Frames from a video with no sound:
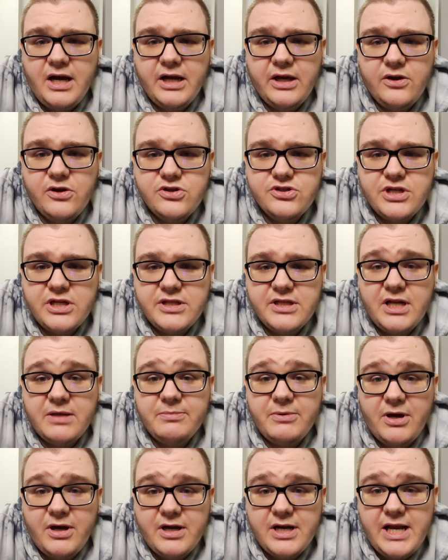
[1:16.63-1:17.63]
I usually ended
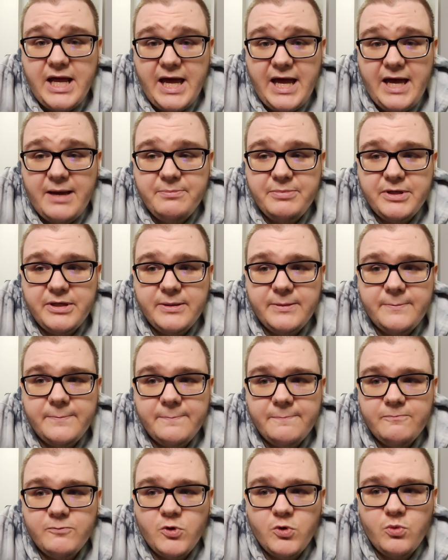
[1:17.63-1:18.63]
up unhappy.
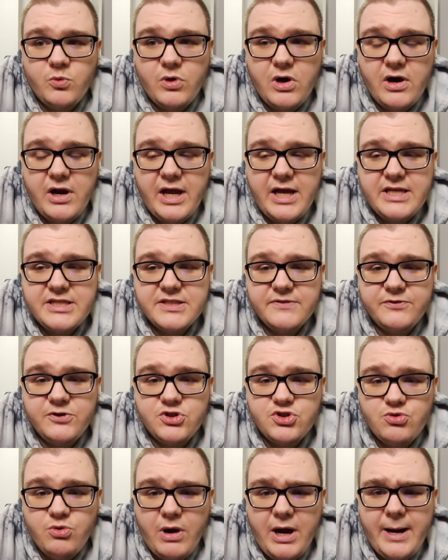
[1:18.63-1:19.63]
Whereas if
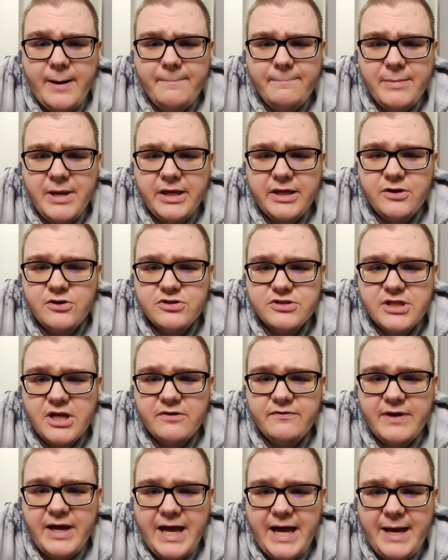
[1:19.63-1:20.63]
you try to make
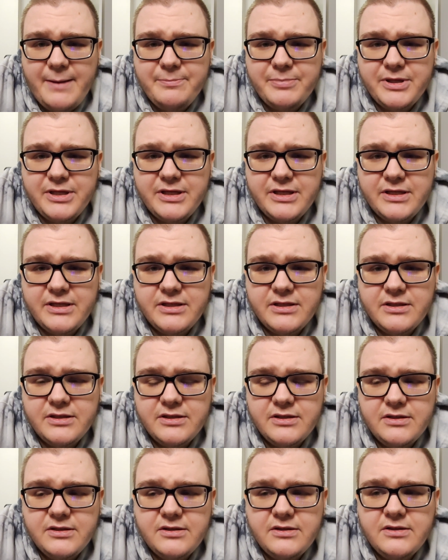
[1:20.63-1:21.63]
yourself happy
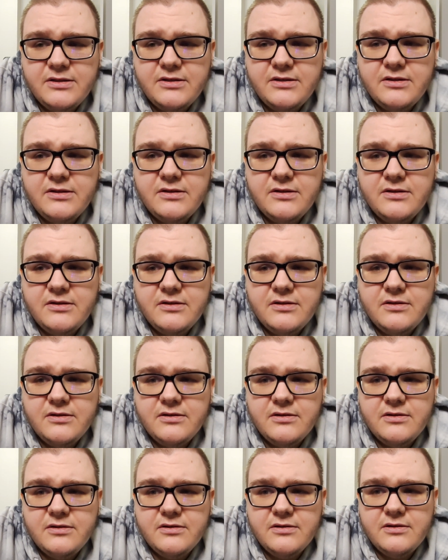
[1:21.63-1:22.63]

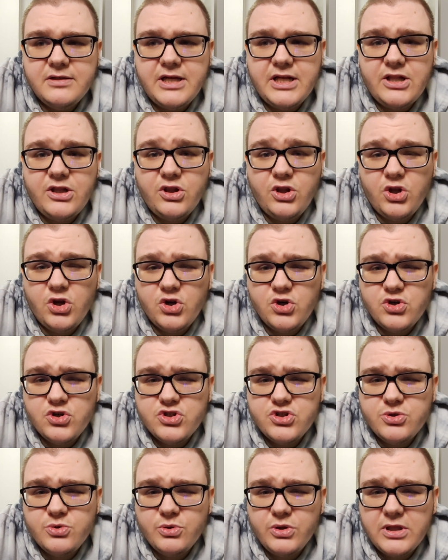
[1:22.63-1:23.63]
and
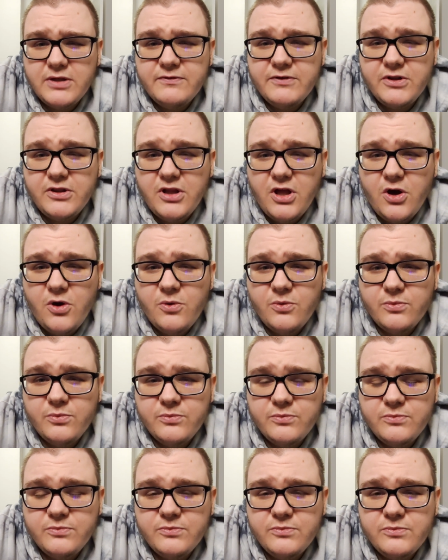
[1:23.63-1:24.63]
learn to live
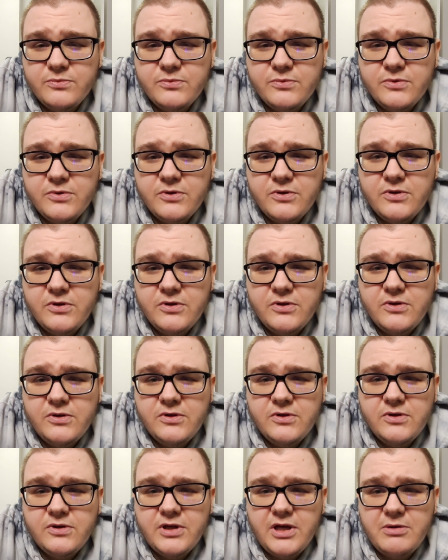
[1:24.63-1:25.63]
alone
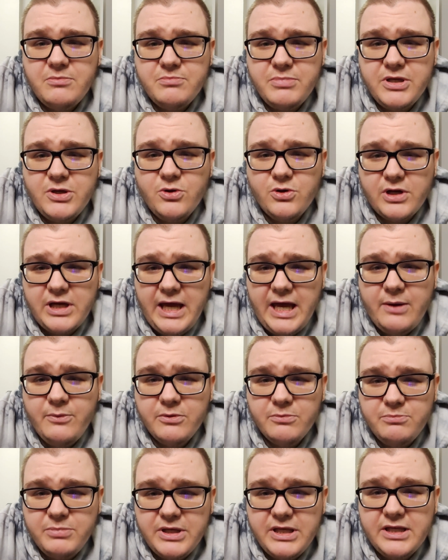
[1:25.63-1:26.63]
and be okay
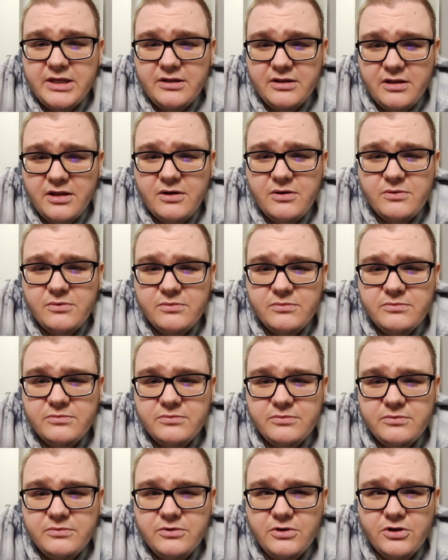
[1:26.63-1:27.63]
with being alone,
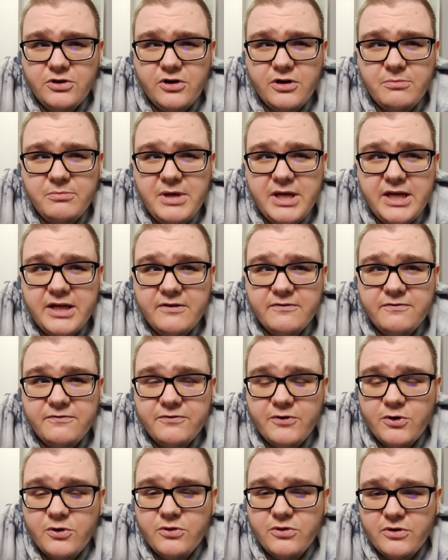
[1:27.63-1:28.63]
you're going to make it
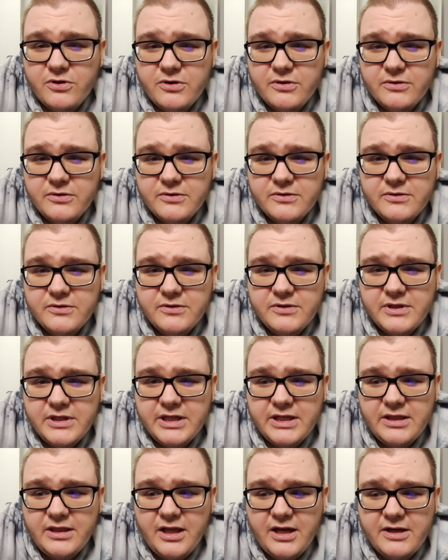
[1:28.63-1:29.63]
further
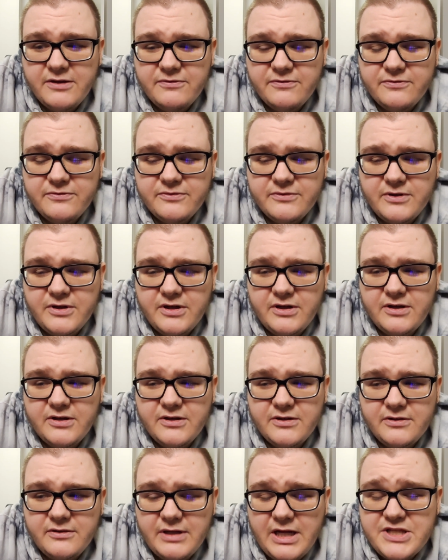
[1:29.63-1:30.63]
in life.
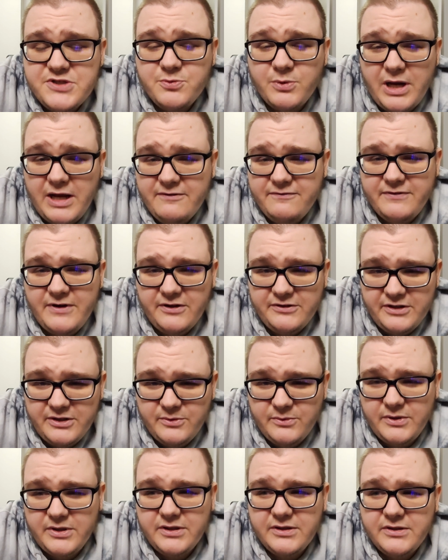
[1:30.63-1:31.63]
That's what I found
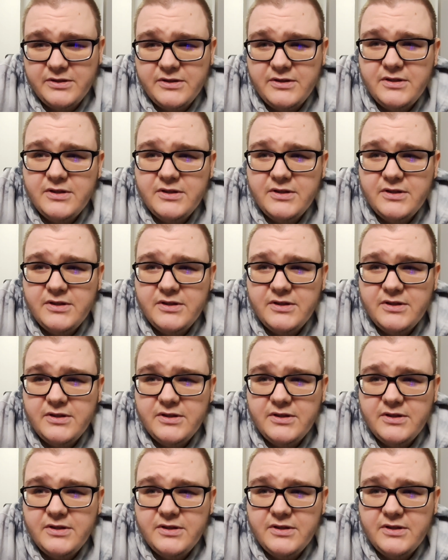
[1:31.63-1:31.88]
anyway.